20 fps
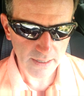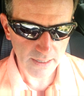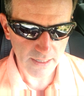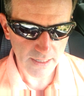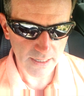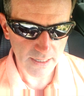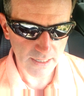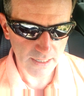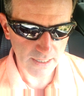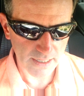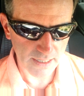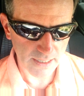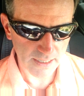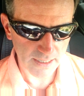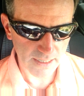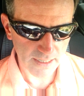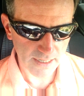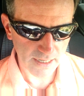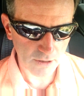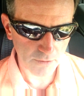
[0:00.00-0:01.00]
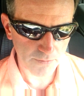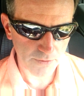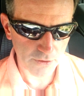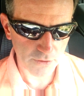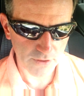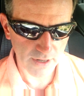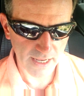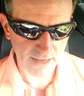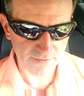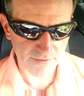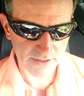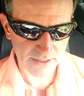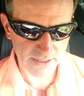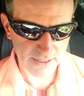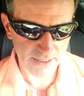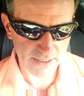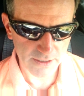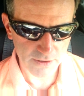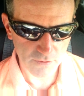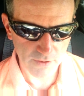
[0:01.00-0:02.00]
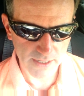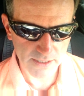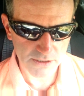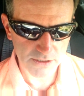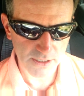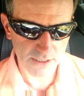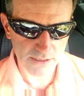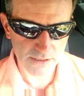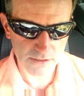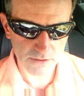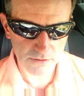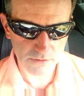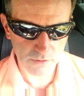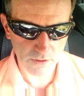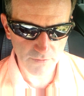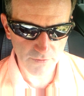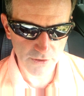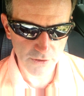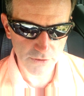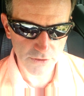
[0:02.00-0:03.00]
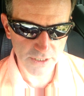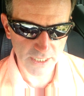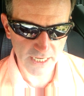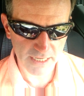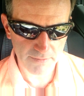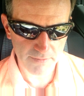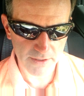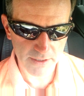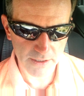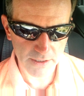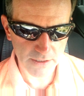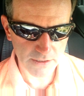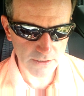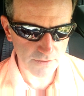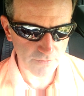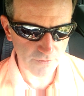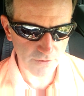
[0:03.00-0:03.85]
I hope you're having a great season, whoever your team is.